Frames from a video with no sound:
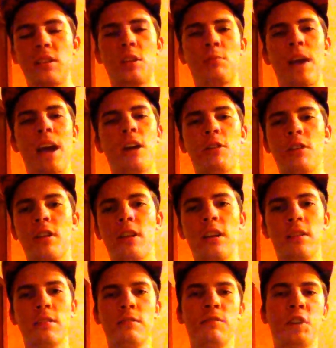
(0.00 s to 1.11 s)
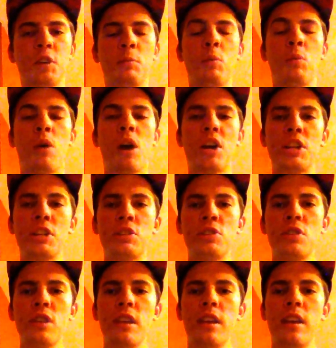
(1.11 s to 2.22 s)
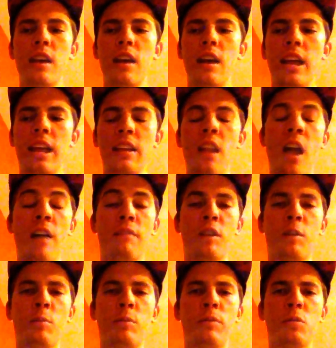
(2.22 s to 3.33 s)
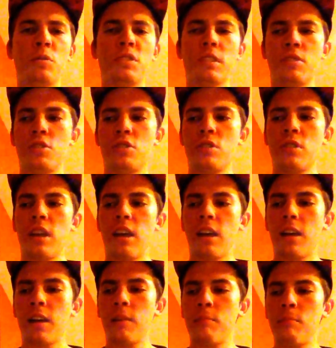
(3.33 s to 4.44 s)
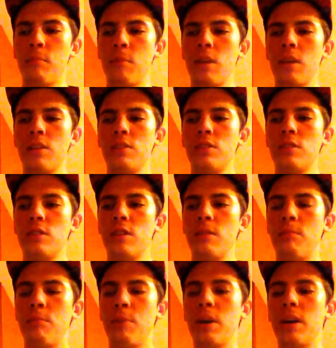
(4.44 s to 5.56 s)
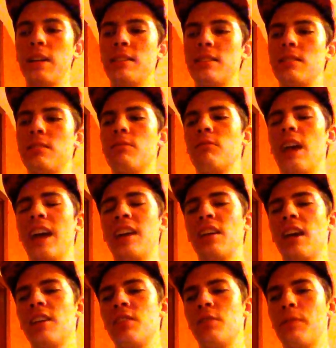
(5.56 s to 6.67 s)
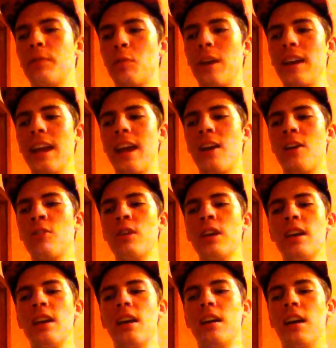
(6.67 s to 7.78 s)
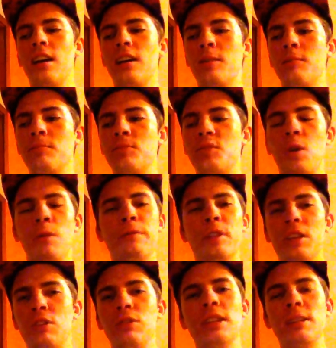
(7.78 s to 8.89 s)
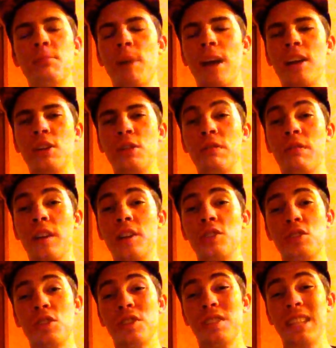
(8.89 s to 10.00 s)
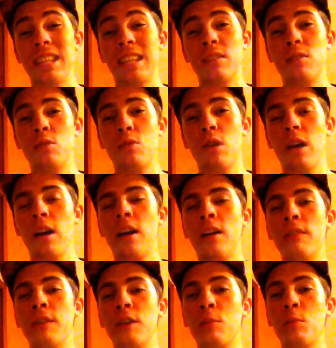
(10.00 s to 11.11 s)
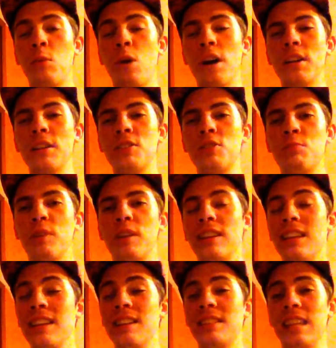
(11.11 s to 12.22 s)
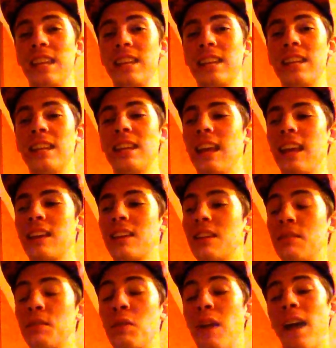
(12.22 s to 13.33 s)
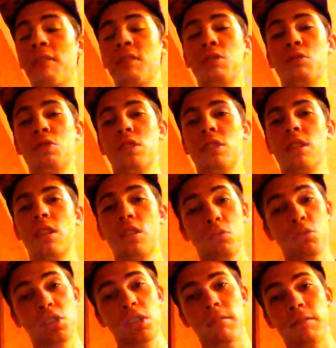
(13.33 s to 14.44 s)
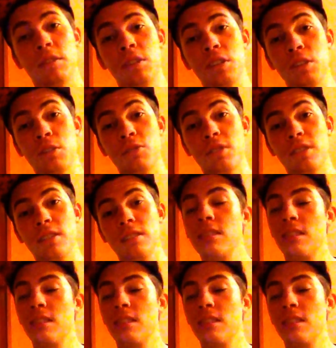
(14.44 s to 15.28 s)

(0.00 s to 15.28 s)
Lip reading: power, variable wattage, and not variable voltage. But for right now, don't feel like you need to buy a new device just to get variable wattage. But it is handy, and if you have it, you should definitely use it.